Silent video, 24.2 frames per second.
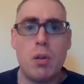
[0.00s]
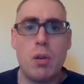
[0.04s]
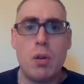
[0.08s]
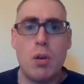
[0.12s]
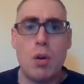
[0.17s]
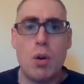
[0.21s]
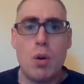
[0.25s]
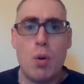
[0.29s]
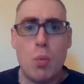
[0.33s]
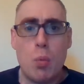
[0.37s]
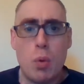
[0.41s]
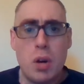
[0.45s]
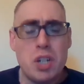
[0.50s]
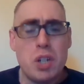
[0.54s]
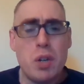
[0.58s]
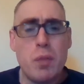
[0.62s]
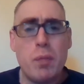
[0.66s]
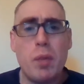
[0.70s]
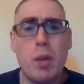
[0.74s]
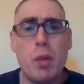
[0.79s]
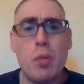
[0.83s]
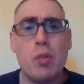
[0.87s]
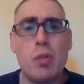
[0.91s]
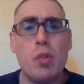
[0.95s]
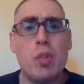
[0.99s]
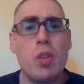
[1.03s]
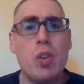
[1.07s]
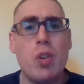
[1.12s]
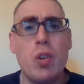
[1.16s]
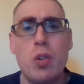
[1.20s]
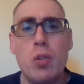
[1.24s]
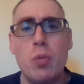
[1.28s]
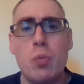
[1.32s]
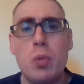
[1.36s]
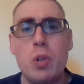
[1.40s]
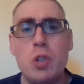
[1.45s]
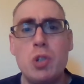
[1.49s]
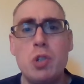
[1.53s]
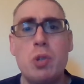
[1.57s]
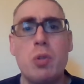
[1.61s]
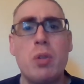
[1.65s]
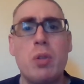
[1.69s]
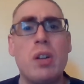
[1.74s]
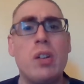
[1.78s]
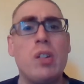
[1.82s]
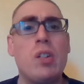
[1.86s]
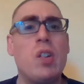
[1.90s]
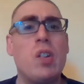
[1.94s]
Which of those two would you
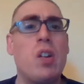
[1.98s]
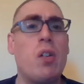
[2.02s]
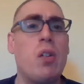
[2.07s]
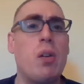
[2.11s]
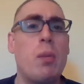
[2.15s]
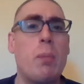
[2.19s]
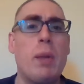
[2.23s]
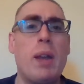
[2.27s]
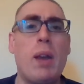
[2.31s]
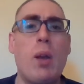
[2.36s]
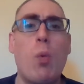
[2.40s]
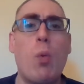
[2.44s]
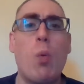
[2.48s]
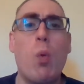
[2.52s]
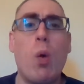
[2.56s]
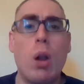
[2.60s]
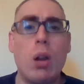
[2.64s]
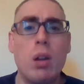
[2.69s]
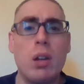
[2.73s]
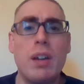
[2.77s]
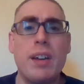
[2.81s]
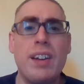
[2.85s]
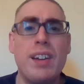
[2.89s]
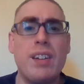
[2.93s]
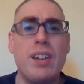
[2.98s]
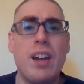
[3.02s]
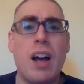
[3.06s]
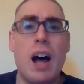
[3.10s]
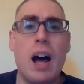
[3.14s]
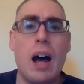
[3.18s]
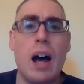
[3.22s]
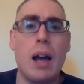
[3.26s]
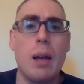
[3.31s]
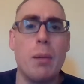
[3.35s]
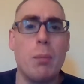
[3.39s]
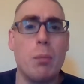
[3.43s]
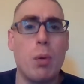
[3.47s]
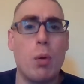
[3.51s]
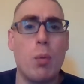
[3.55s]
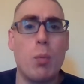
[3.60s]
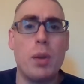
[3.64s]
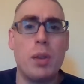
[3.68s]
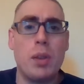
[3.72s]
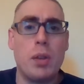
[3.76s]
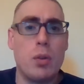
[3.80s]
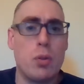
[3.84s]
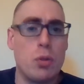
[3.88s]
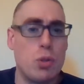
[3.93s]
consider to be quality time
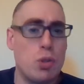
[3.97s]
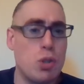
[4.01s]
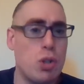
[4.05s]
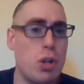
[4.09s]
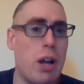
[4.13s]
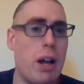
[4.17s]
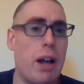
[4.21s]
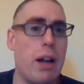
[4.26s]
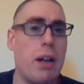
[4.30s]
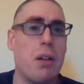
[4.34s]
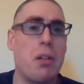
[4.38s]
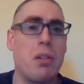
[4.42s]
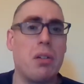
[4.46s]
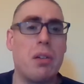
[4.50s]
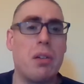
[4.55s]
with your child?